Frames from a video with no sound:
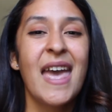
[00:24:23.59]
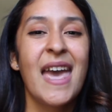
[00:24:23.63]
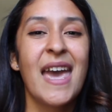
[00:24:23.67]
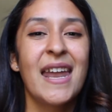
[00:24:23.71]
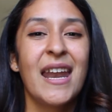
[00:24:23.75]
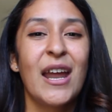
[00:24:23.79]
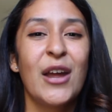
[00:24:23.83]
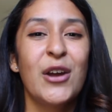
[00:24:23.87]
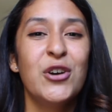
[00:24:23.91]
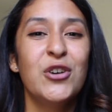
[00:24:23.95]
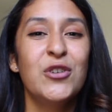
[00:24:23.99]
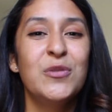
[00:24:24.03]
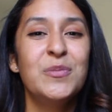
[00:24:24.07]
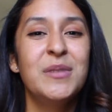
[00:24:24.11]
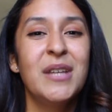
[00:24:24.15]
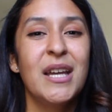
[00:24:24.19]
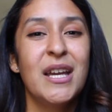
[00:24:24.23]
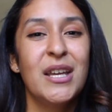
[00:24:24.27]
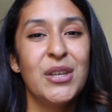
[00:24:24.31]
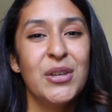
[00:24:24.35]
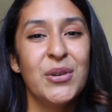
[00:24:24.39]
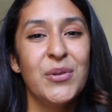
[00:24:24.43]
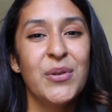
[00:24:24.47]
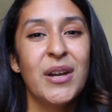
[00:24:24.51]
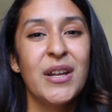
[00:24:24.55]
and I hope
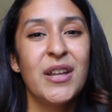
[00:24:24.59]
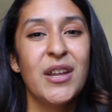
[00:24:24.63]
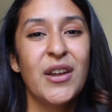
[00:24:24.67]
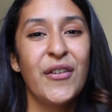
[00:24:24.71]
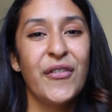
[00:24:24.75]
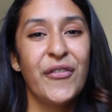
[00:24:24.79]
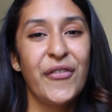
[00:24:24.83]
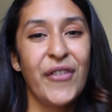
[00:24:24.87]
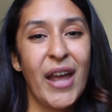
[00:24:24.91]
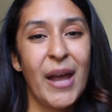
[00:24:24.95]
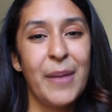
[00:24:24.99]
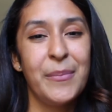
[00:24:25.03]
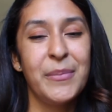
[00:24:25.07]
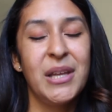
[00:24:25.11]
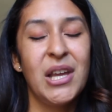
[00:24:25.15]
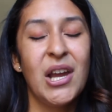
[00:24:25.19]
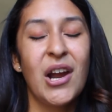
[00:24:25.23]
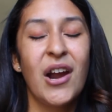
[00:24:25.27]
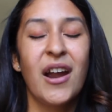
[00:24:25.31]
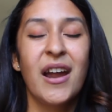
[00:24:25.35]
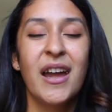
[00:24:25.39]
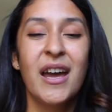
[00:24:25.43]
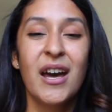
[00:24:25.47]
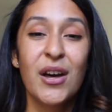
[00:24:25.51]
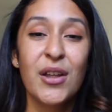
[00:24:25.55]
that you and your family
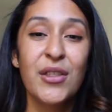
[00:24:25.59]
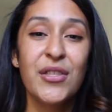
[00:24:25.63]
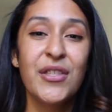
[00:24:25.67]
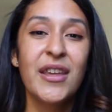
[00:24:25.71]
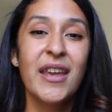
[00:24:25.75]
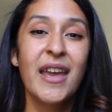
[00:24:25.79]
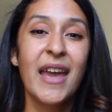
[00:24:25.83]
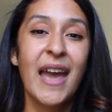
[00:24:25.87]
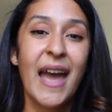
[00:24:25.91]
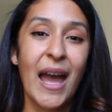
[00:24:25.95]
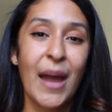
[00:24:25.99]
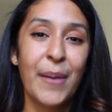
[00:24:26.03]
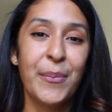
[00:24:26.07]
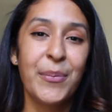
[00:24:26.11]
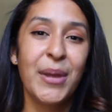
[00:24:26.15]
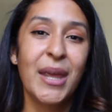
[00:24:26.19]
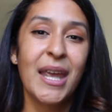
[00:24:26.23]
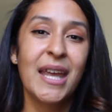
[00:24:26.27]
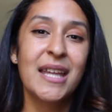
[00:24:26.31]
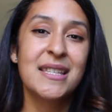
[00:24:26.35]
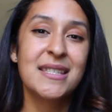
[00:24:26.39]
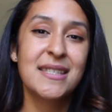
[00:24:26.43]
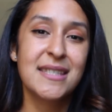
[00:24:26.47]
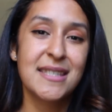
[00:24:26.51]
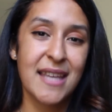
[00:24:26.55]
are healthy, happy,
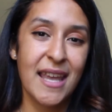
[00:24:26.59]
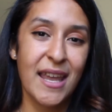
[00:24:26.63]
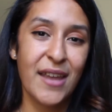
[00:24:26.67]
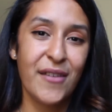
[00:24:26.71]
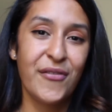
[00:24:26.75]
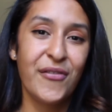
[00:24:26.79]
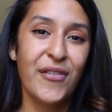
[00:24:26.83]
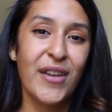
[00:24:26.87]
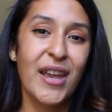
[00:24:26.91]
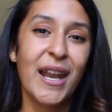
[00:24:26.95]
and safe,